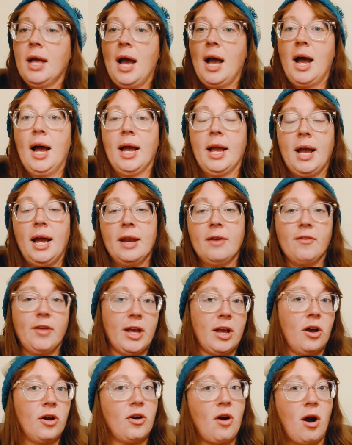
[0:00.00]
kind of
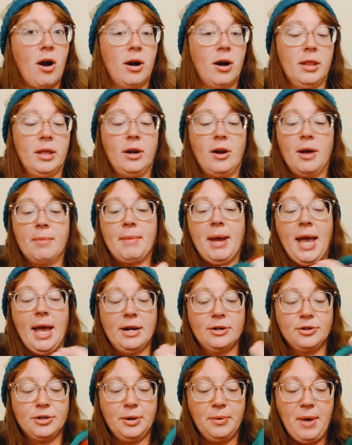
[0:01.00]
like a garland on my
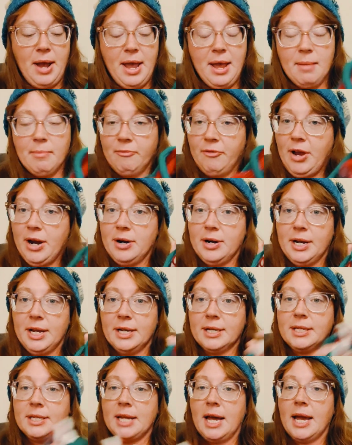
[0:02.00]
entryway. I'm very
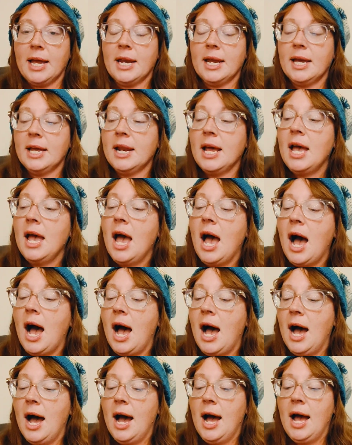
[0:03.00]
excited.
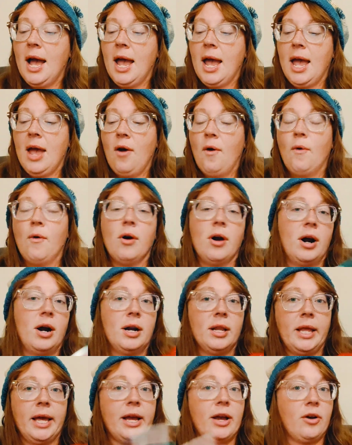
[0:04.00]

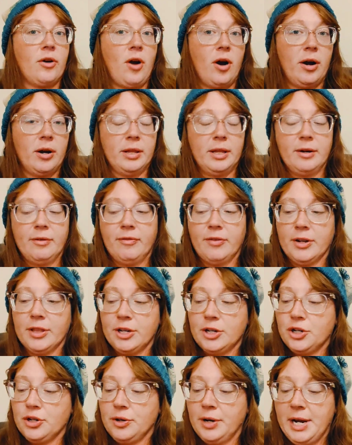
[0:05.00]
Or like a garland for
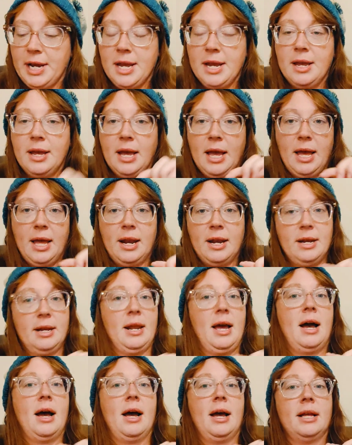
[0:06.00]
the tree,
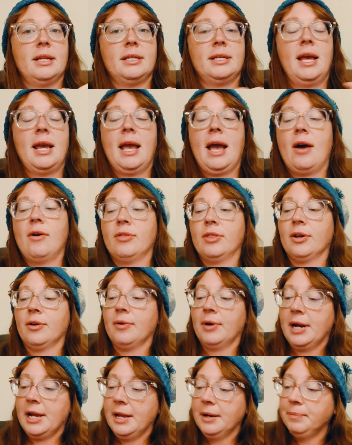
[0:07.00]
and take out the
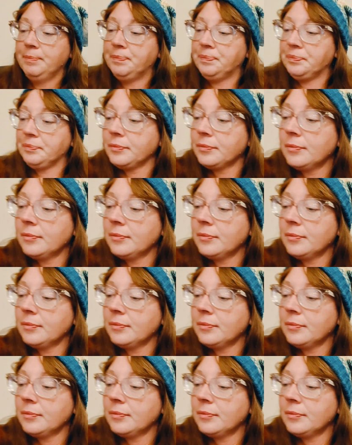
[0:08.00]
green.